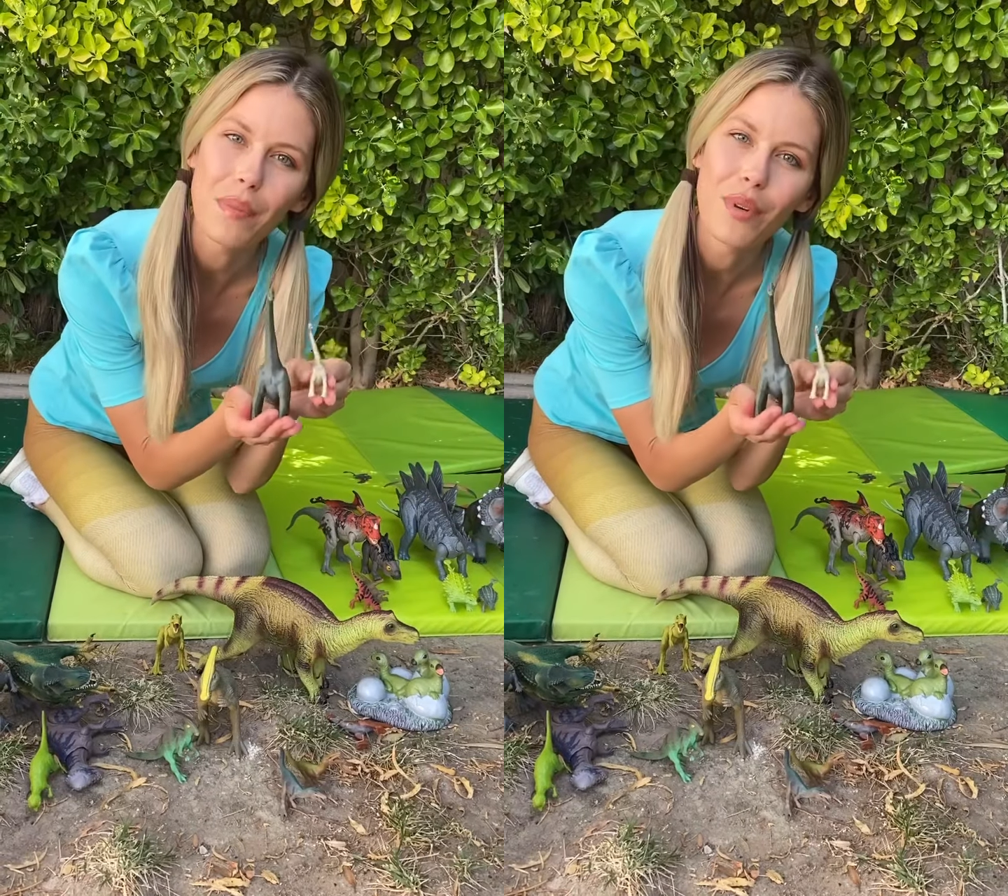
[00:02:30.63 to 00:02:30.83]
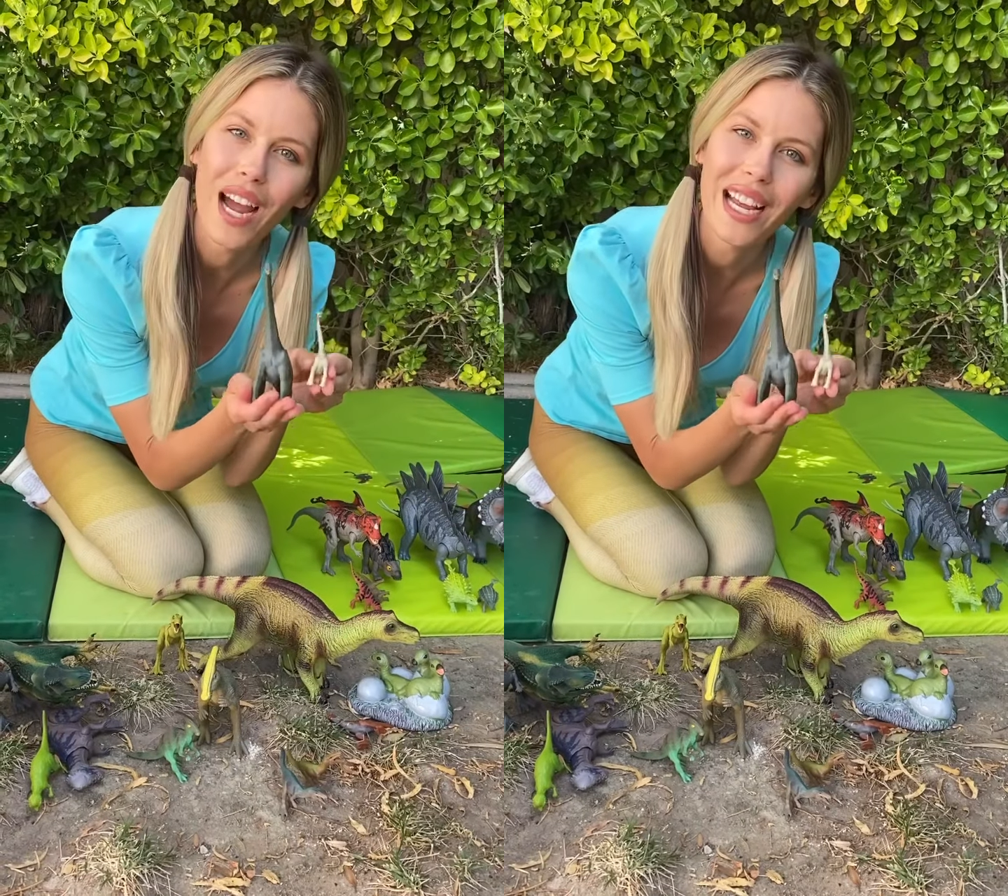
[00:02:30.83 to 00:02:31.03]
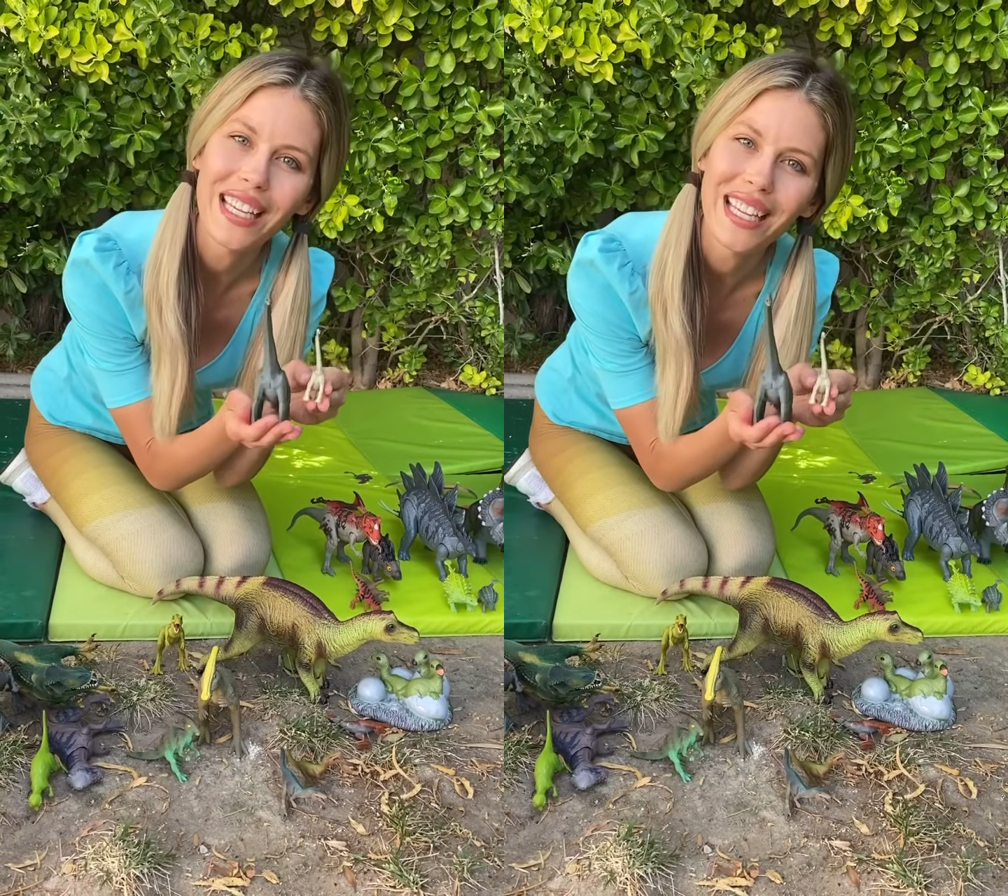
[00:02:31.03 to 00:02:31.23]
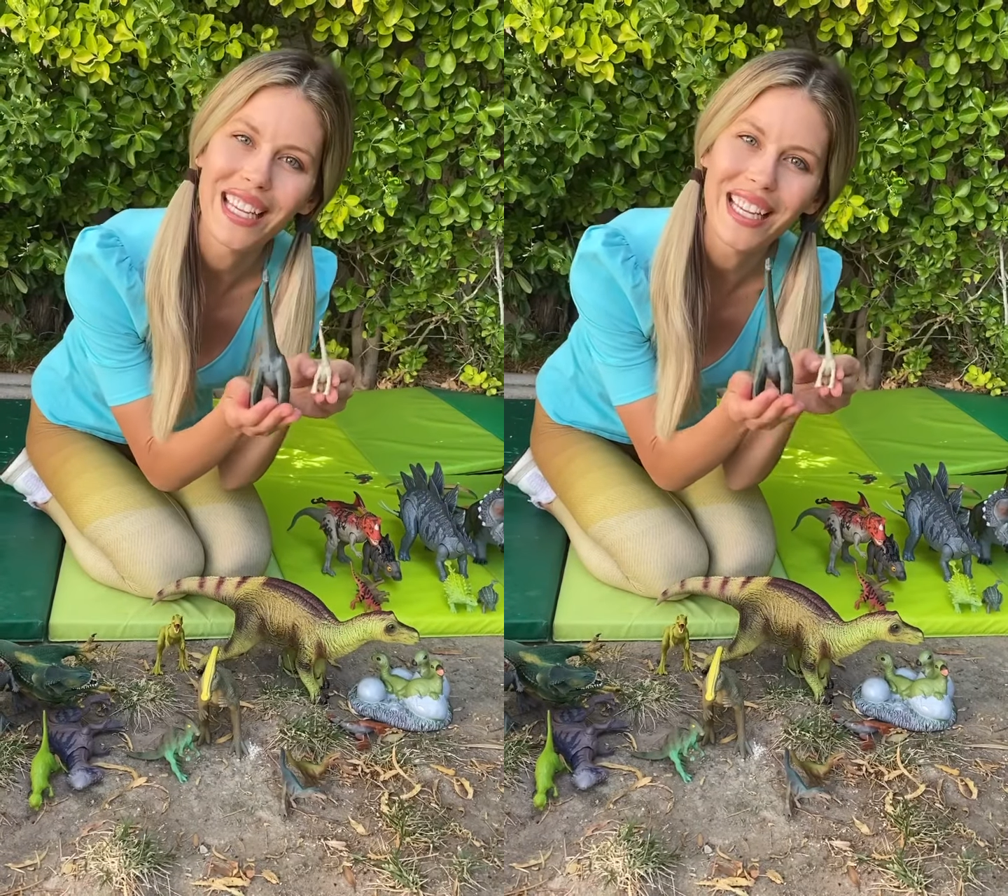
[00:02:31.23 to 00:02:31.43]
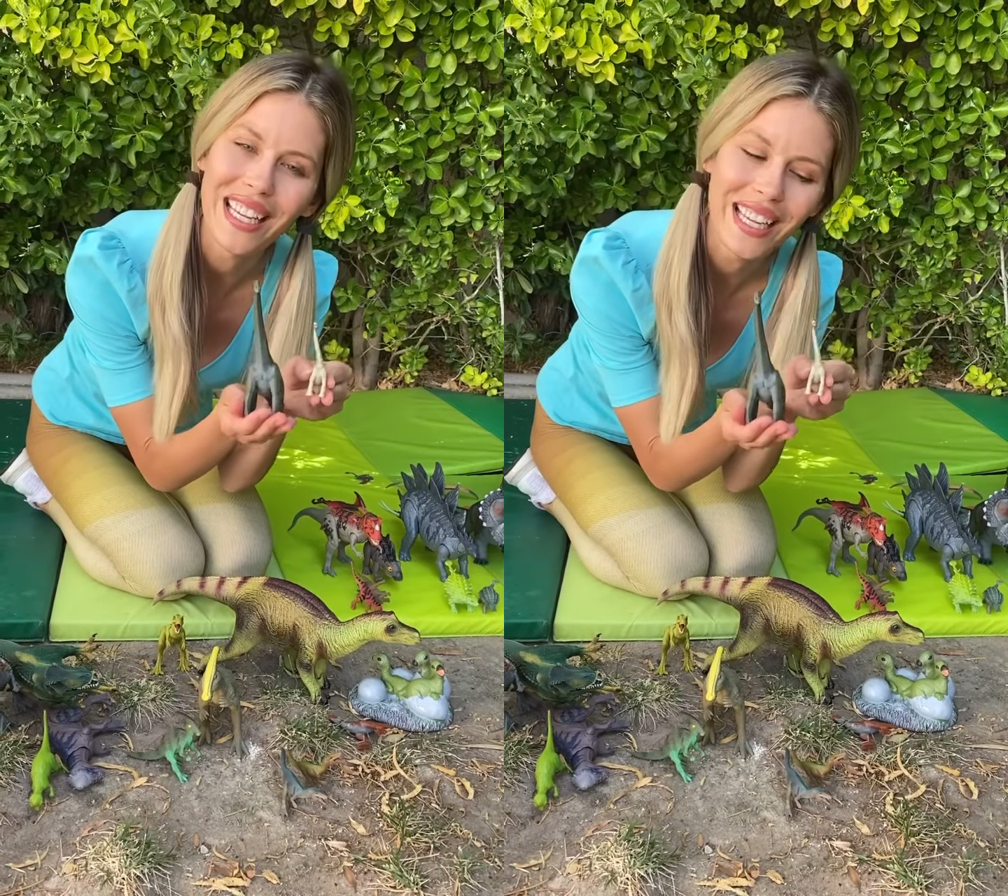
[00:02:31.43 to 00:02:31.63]

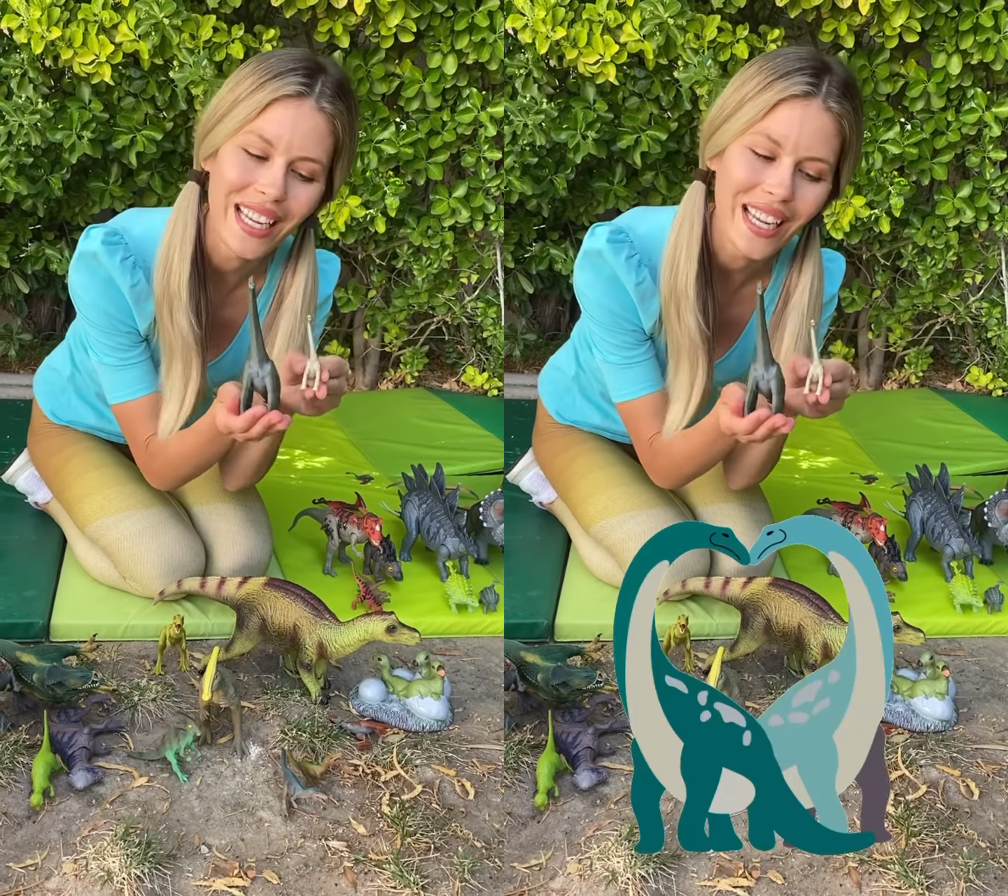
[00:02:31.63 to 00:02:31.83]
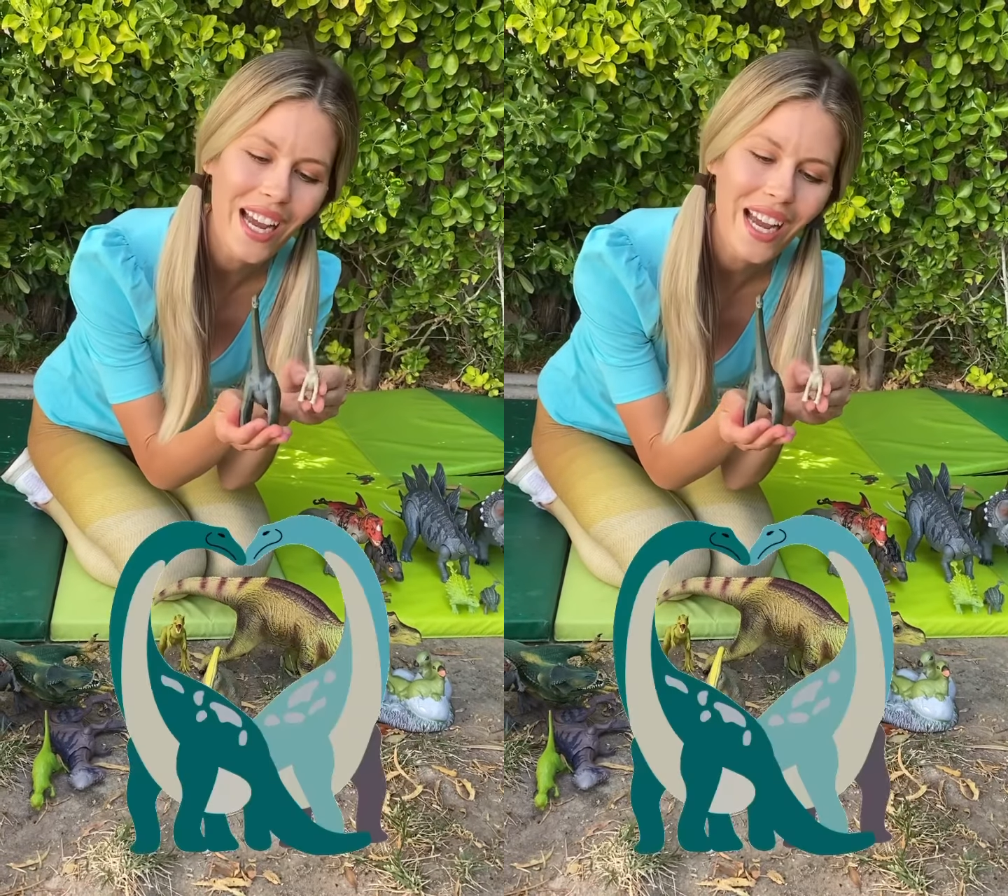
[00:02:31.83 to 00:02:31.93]
Bracky.